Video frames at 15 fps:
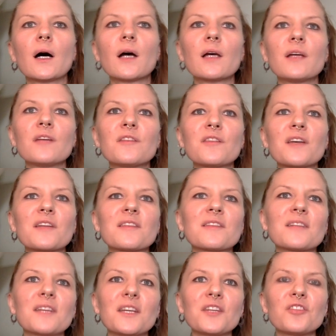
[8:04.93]

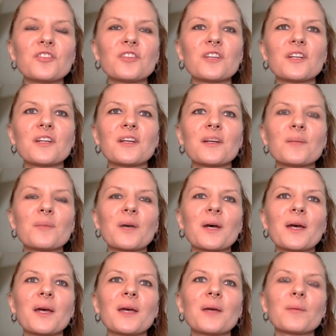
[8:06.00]
investigation and
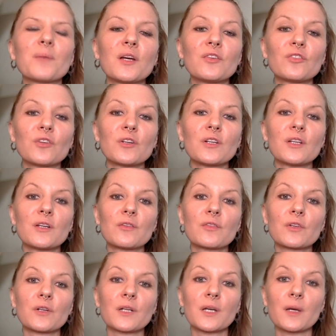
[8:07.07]
my journey of
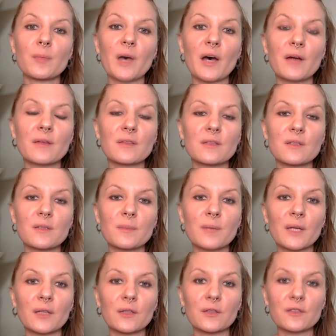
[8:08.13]
learning about the
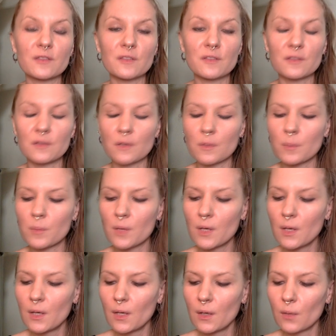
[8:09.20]
medical system
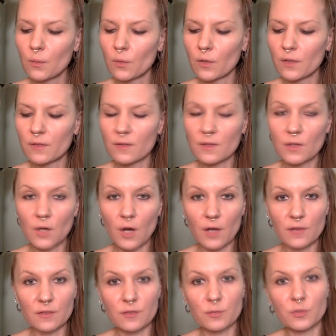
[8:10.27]
was the
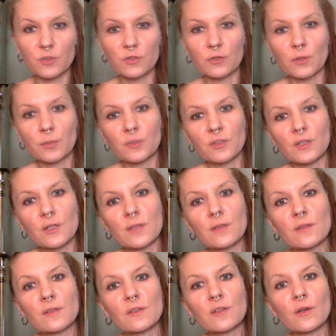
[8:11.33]
cost of prescription.
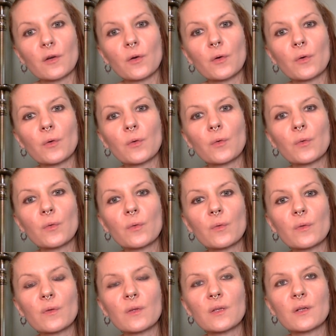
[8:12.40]
So
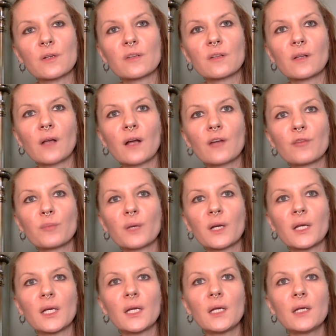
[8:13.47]
there's a lot of
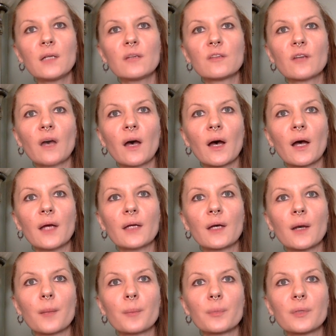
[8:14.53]
money tied
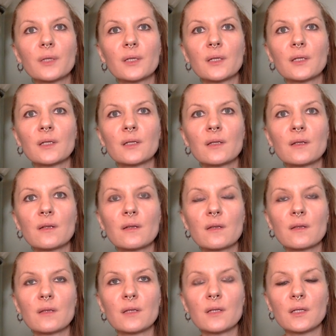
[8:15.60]
up in
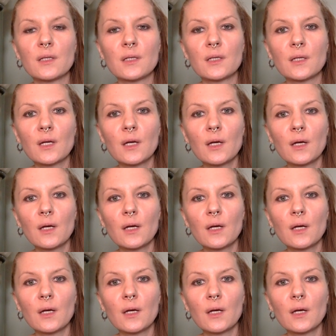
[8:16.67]
the